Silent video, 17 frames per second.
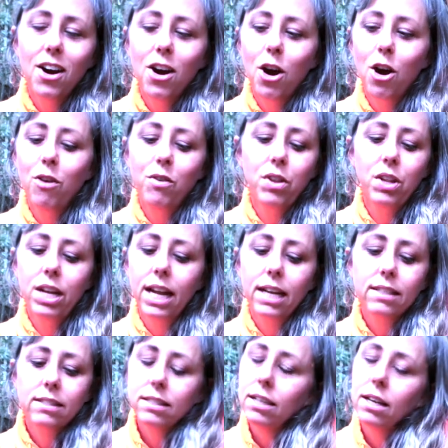over the
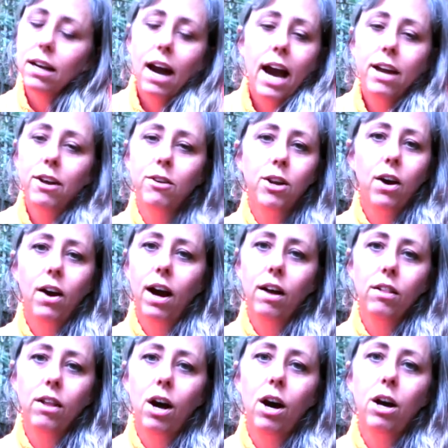next, I don't know
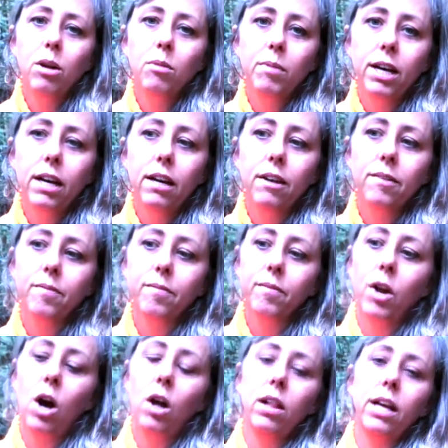how long, but
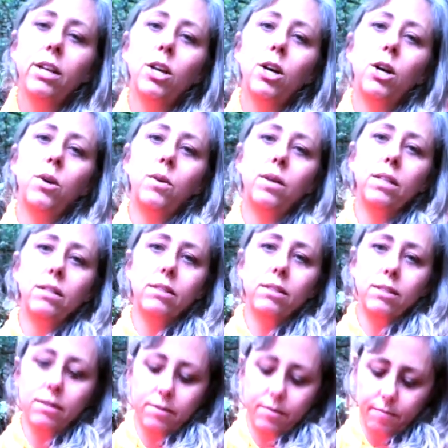all I know
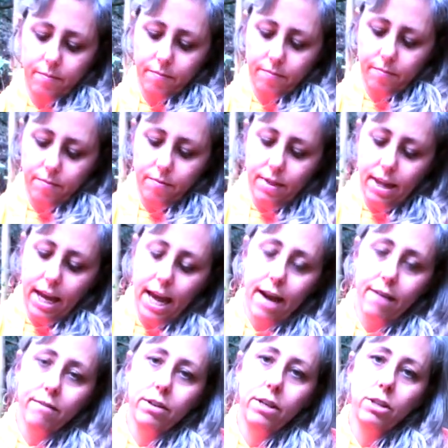is they
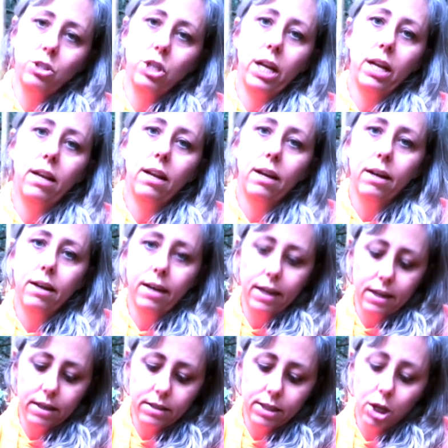have an agenda,
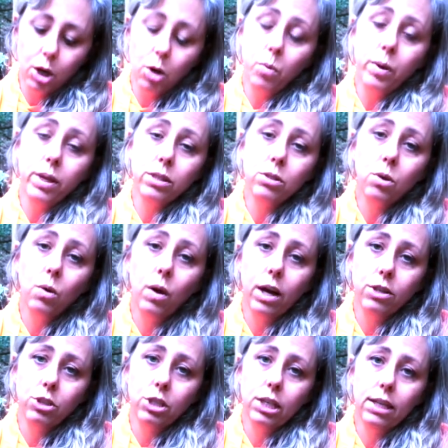and until we
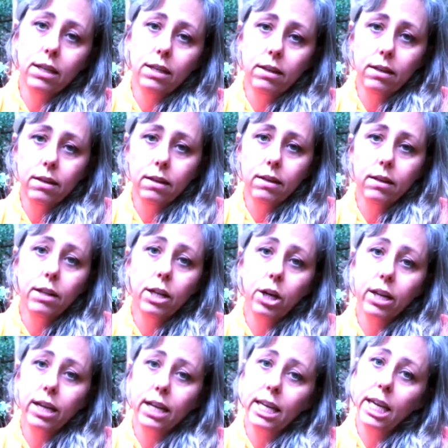squash it, they're
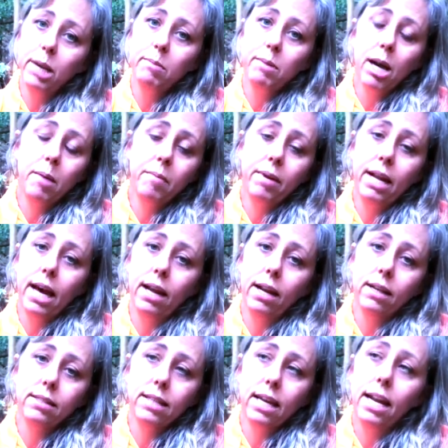going to keep coming at
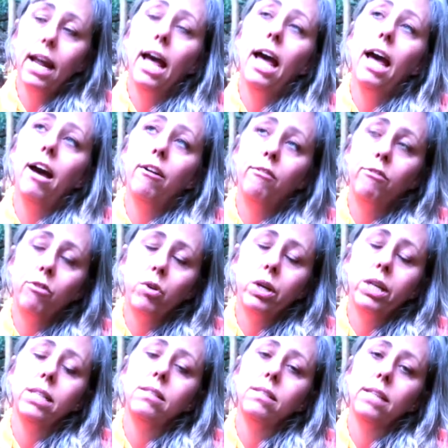us at
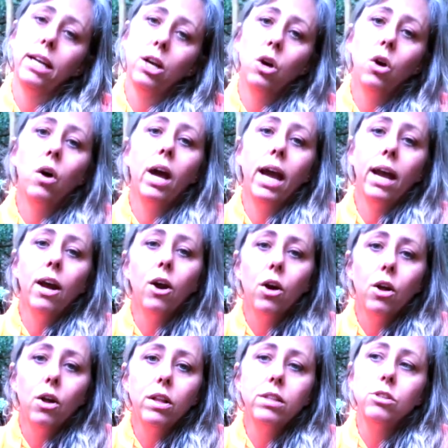every single
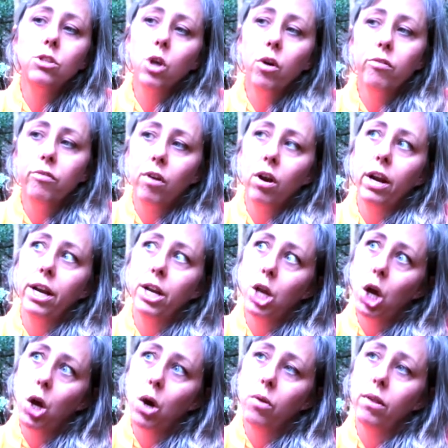angle. And so far I
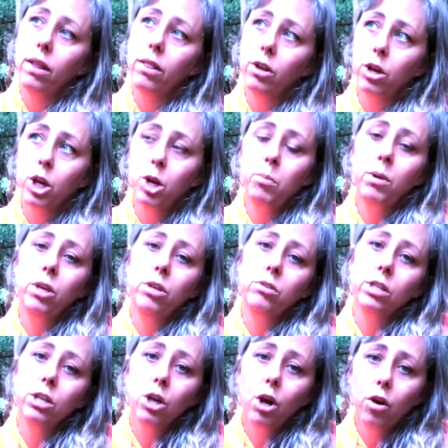know that they're going to be
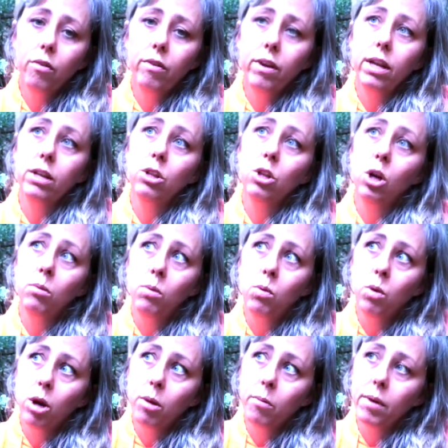using COVID, global
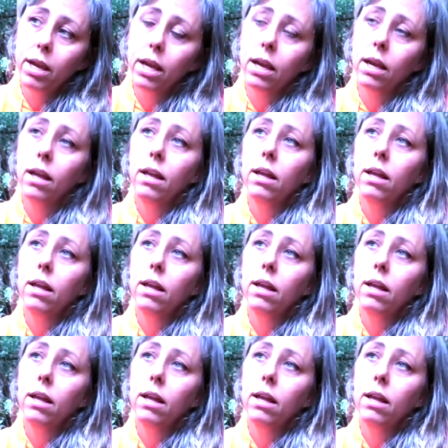warming,